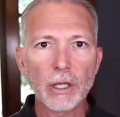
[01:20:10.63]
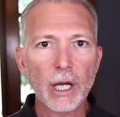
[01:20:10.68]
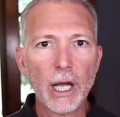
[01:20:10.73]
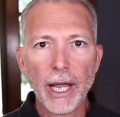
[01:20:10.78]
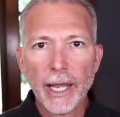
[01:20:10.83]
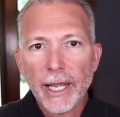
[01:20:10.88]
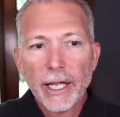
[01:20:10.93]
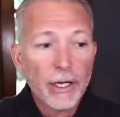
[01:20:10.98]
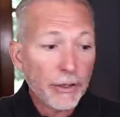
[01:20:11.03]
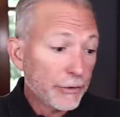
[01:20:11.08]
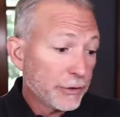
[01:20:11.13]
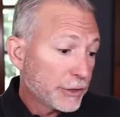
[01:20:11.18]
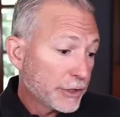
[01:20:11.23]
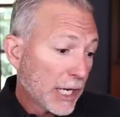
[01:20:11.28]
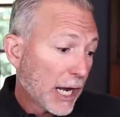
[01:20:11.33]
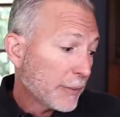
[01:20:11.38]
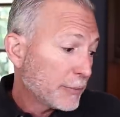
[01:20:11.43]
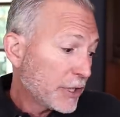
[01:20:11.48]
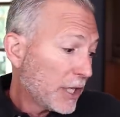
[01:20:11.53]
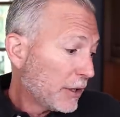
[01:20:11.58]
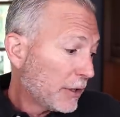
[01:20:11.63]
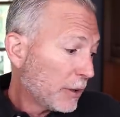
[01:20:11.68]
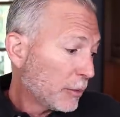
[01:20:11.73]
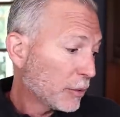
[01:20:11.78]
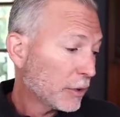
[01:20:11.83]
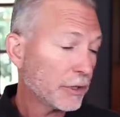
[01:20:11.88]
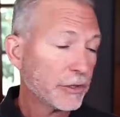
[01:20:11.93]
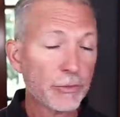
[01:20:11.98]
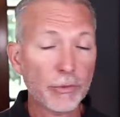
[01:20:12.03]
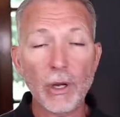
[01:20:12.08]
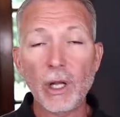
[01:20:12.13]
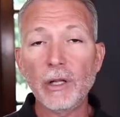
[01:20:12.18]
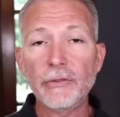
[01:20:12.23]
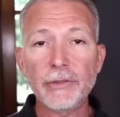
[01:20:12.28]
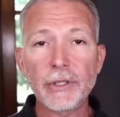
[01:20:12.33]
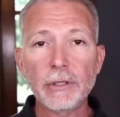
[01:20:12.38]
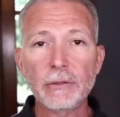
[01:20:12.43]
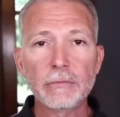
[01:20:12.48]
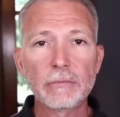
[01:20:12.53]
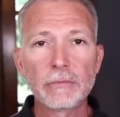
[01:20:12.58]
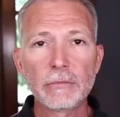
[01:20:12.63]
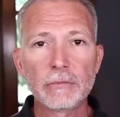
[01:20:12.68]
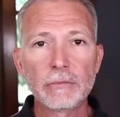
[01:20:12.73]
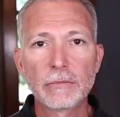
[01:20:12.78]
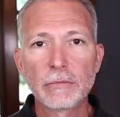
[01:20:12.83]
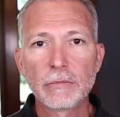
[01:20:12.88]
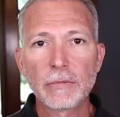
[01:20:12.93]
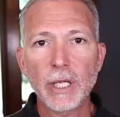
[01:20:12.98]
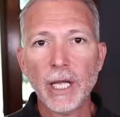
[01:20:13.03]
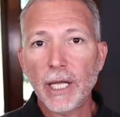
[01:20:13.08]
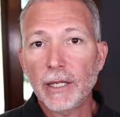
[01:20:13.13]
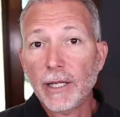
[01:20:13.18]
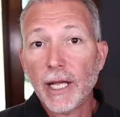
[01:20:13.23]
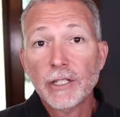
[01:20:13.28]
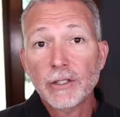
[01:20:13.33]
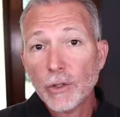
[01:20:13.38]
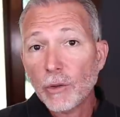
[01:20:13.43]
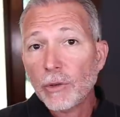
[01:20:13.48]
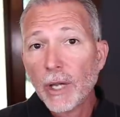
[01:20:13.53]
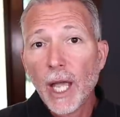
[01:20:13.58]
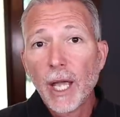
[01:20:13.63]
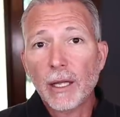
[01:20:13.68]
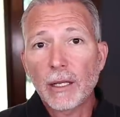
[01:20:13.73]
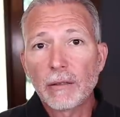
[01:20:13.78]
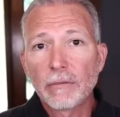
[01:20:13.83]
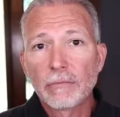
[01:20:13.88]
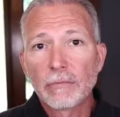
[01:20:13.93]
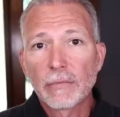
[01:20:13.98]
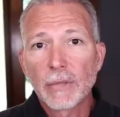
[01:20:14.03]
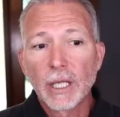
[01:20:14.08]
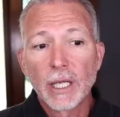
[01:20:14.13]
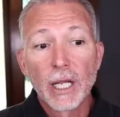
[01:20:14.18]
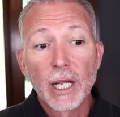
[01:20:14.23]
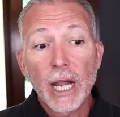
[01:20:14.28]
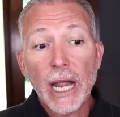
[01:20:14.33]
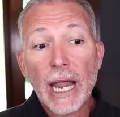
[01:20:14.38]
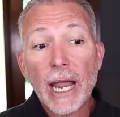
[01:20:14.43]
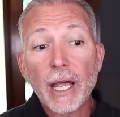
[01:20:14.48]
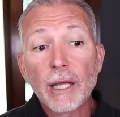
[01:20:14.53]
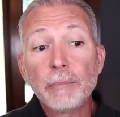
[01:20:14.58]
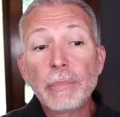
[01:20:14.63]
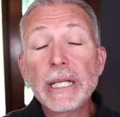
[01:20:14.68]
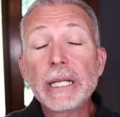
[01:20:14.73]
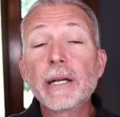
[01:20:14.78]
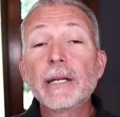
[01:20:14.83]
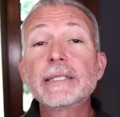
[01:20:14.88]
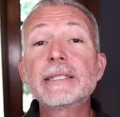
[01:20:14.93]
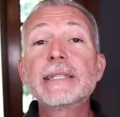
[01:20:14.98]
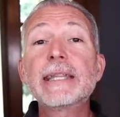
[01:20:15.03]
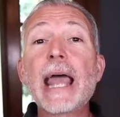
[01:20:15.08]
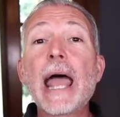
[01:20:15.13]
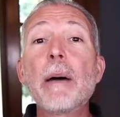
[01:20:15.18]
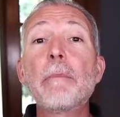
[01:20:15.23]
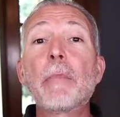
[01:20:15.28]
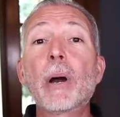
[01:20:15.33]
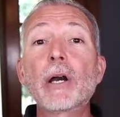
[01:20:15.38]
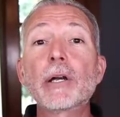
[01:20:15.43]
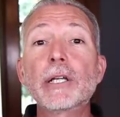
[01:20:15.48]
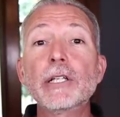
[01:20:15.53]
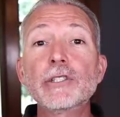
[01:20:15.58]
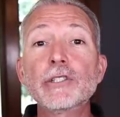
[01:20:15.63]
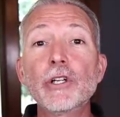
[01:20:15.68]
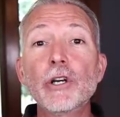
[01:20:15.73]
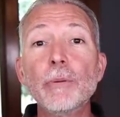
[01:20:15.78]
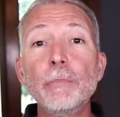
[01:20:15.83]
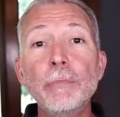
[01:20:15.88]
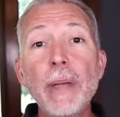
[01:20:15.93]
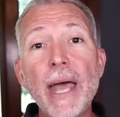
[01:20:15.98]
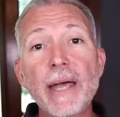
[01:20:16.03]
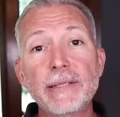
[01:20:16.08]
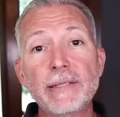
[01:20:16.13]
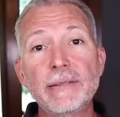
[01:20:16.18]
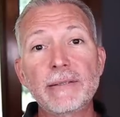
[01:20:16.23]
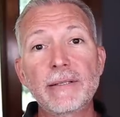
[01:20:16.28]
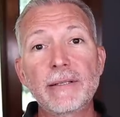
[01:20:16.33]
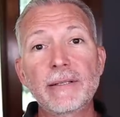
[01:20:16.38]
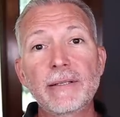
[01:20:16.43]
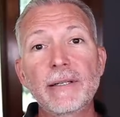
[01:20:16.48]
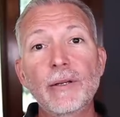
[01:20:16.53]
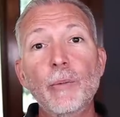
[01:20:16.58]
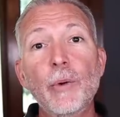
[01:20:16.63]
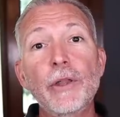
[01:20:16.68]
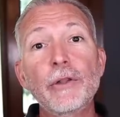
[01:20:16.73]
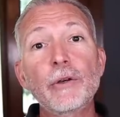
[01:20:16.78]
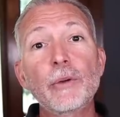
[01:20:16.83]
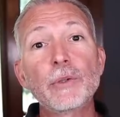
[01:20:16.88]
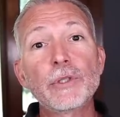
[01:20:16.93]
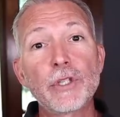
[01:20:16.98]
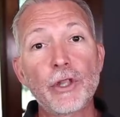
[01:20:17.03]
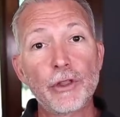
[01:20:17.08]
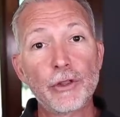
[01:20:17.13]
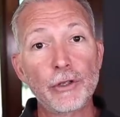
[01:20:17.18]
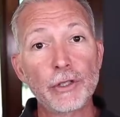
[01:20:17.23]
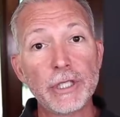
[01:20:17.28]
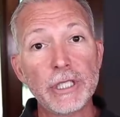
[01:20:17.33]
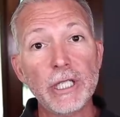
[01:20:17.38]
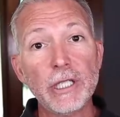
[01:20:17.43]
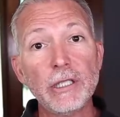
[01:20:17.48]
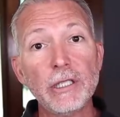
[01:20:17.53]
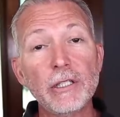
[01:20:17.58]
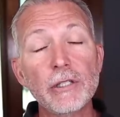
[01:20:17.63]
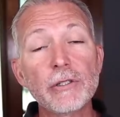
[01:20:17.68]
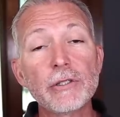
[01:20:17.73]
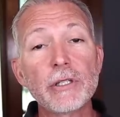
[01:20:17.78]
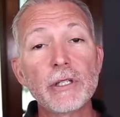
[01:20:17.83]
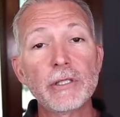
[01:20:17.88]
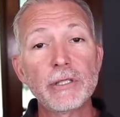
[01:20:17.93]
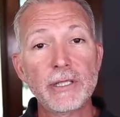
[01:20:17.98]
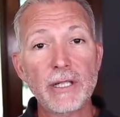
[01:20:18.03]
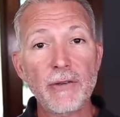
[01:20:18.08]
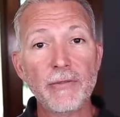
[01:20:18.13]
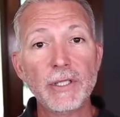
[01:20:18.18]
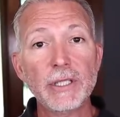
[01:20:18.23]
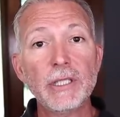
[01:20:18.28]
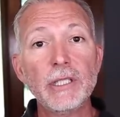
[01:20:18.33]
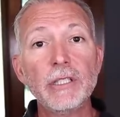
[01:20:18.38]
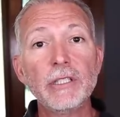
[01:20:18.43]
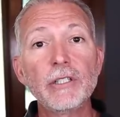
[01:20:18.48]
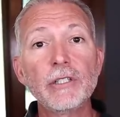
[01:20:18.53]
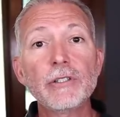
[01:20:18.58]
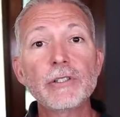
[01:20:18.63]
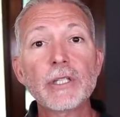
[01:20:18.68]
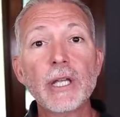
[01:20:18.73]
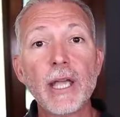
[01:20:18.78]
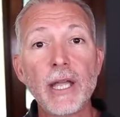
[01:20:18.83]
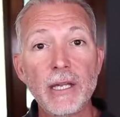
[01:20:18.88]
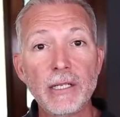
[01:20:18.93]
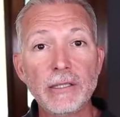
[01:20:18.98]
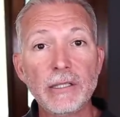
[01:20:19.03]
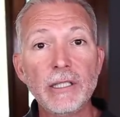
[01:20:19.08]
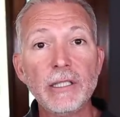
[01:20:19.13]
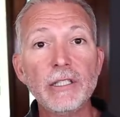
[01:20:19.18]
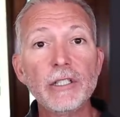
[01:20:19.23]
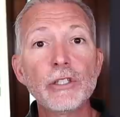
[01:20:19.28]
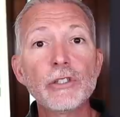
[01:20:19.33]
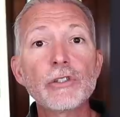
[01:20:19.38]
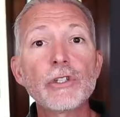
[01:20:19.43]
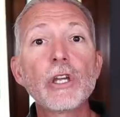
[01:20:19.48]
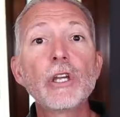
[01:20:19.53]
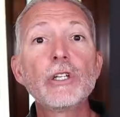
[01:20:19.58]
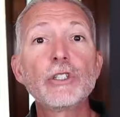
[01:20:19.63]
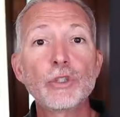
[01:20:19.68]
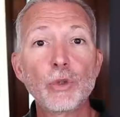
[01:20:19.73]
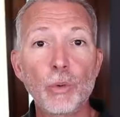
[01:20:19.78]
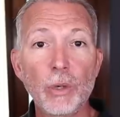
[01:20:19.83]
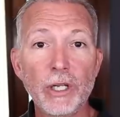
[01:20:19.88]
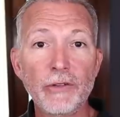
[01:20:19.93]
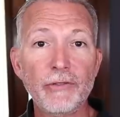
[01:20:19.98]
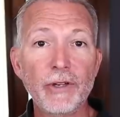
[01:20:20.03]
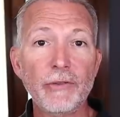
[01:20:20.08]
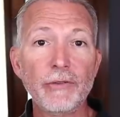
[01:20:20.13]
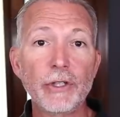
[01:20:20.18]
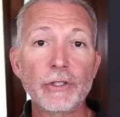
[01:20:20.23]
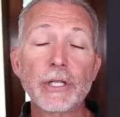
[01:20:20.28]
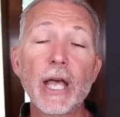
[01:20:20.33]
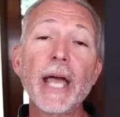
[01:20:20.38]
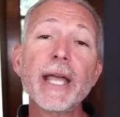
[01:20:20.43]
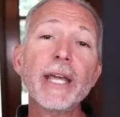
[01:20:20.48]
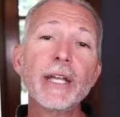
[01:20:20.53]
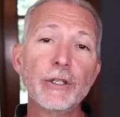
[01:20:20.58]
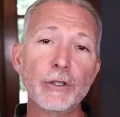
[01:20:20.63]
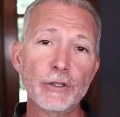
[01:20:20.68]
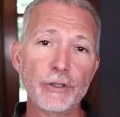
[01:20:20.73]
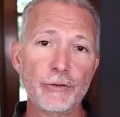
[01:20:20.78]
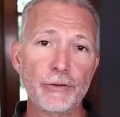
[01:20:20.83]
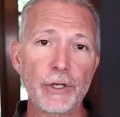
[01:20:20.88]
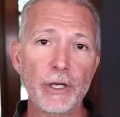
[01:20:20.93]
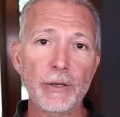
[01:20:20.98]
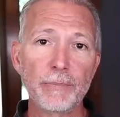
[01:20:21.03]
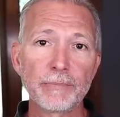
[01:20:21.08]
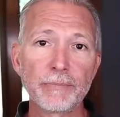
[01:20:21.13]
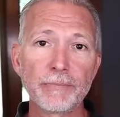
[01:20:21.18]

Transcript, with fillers: I had other jobs. Yeah, they weren't as relevant. And that's okay because that market's her best, whether it was thirteen years, seventeen years, eighteen years, twenty-five years. I got news for you.